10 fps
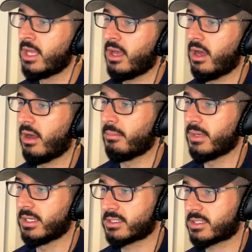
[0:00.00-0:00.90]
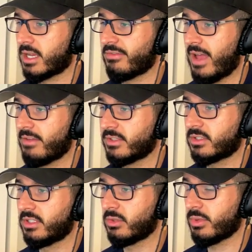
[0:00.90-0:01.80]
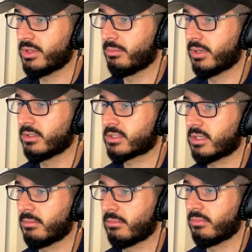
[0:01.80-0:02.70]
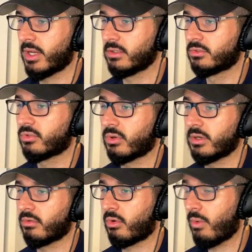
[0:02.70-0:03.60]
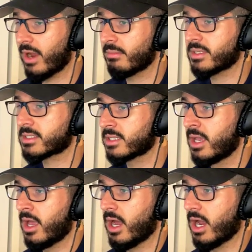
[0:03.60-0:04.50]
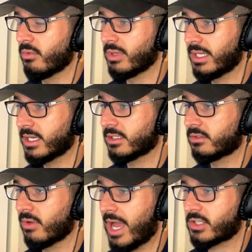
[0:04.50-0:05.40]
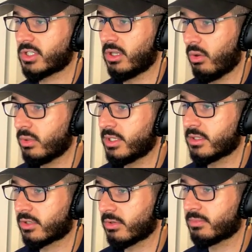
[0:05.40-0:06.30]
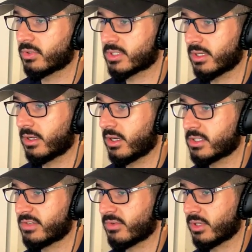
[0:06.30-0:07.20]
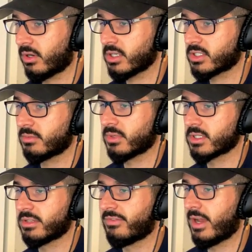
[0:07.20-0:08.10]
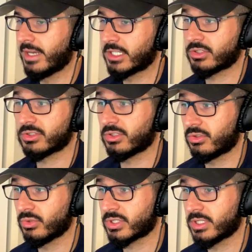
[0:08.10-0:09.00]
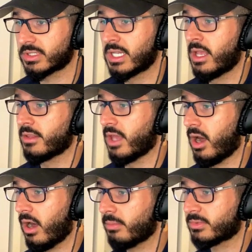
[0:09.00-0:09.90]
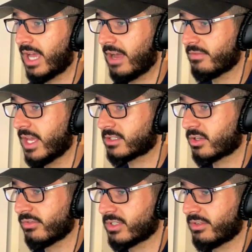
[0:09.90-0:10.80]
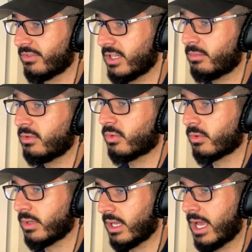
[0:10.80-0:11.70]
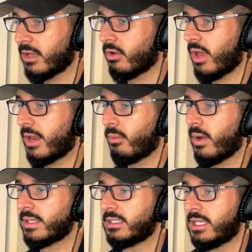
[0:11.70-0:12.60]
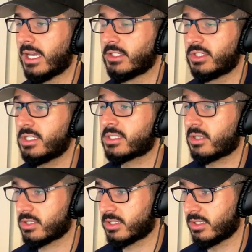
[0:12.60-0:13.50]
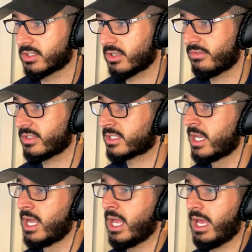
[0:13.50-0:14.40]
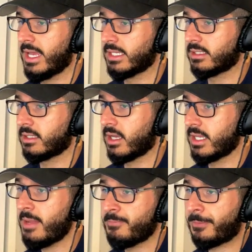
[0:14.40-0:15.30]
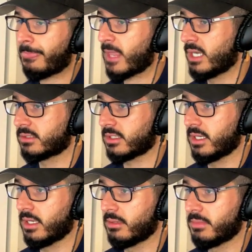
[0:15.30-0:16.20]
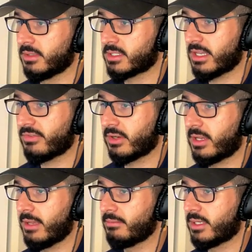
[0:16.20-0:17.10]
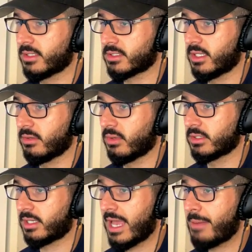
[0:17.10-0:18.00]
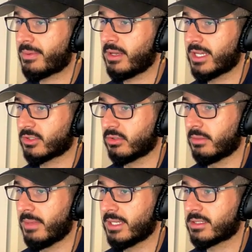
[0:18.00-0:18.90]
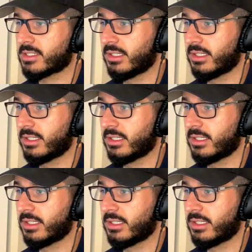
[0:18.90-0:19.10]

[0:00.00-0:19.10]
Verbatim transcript: Um, instead of having to deal with the burdensome regulatory requirements uh, related to actually holding the cryptocurrency for their customers, the financial institutions that opt to have that service available will rely on NYDIG's custody service. And uh, yeah, uh, to, uh, but this effort came because they wanted to capitalize on demand seen